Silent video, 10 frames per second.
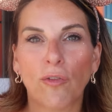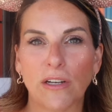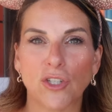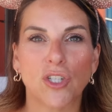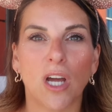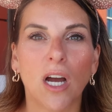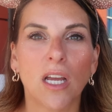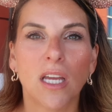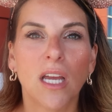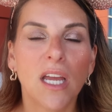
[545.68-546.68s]
French tuck
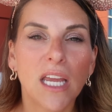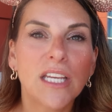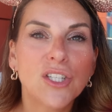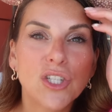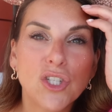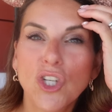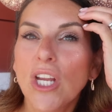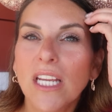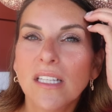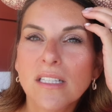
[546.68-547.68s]
into
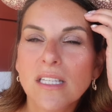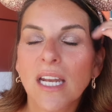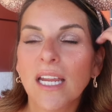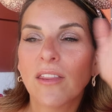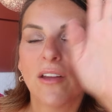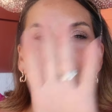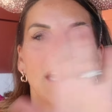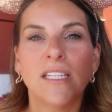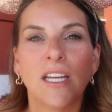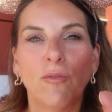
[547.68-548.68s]
jeans and I, the
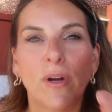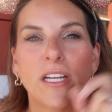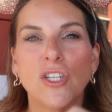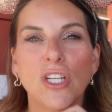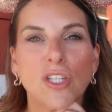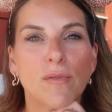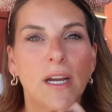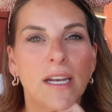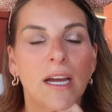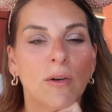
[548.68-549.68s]
idea of wearing jeans
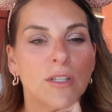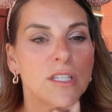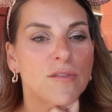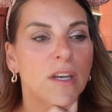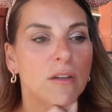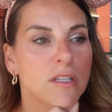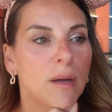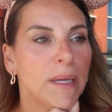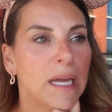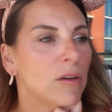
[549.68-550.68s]
right now as this video is
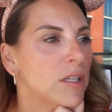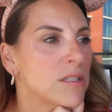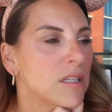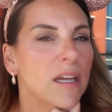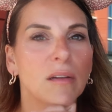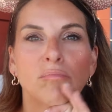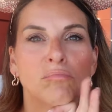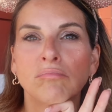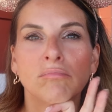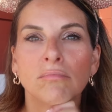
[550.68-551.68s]
coming out is like
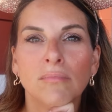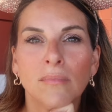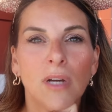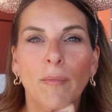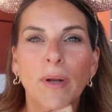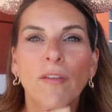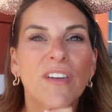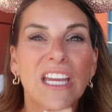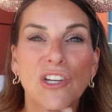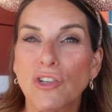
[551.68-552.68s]
I've been on
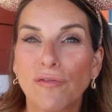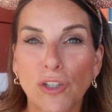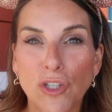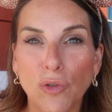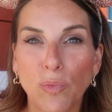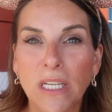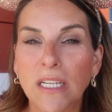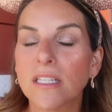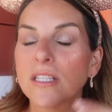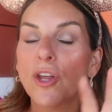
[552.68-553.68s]
vacation for two
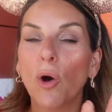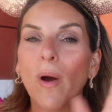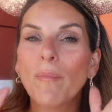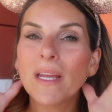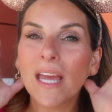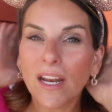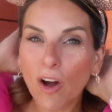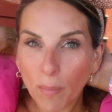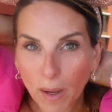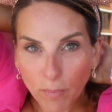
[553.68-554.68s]
weeks though I've been getting
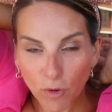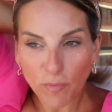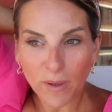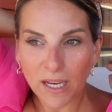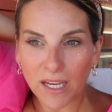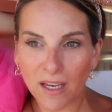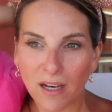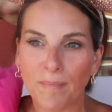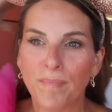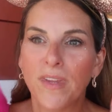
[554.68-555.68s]
all my movement
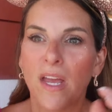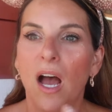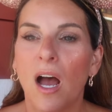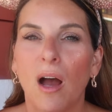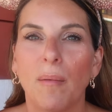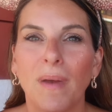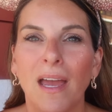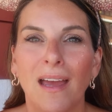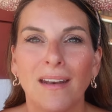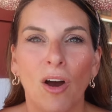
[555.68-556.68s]
in um,
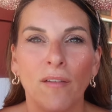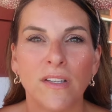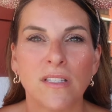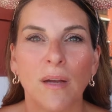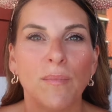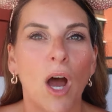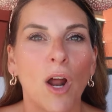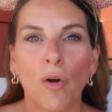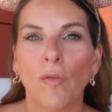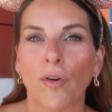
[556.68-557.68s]
and obviously I'm
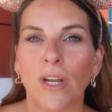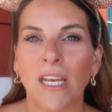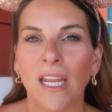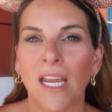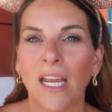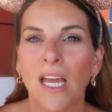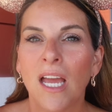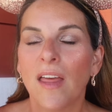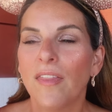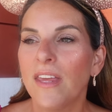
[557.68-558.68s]
not overeating
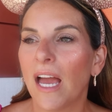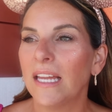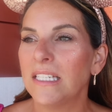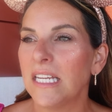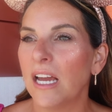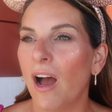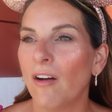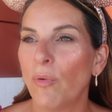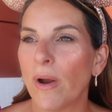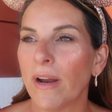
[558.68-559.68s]
the idea
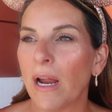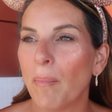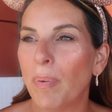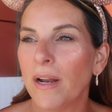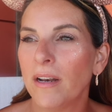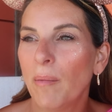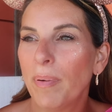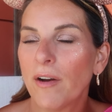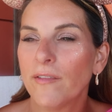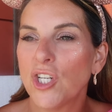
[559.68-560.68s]
of wearing a button-up
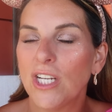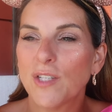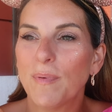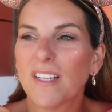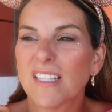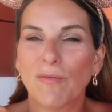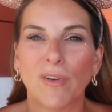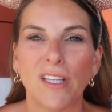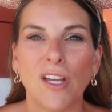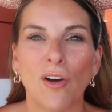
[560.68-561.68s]
pair of jeans because I
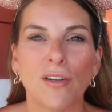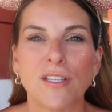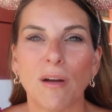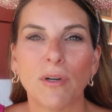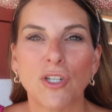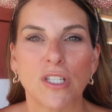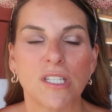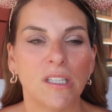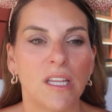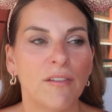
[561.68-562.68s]
really all summer
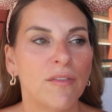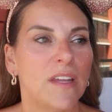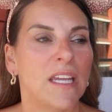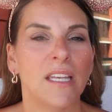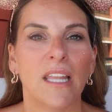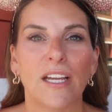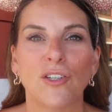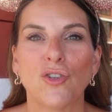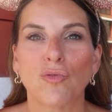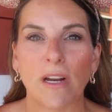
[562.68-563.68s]
just live in like
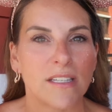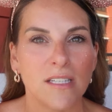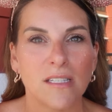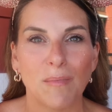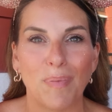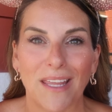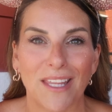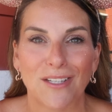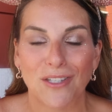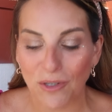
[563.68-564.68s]
dresses and
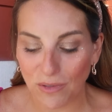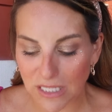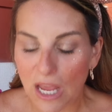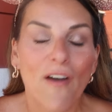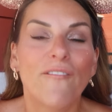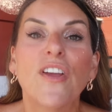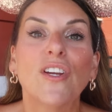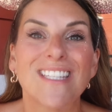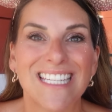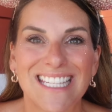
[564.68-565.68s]
bathing suits
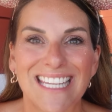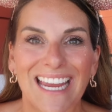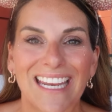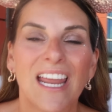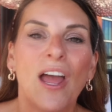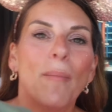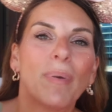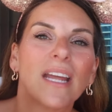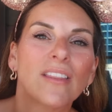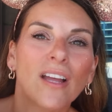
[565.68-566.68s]
feels insane
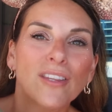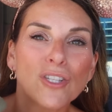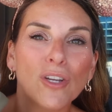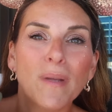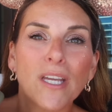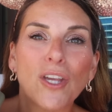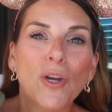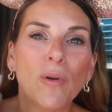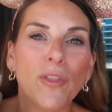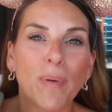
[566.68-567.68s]
but I thought this could be
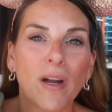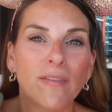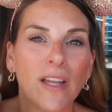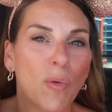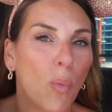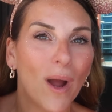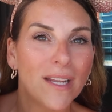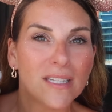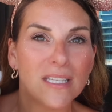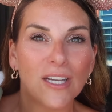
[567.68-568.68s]
cute with a pair of like
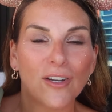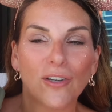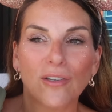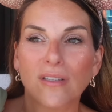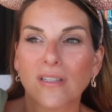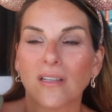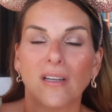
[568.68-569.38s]
white sneakers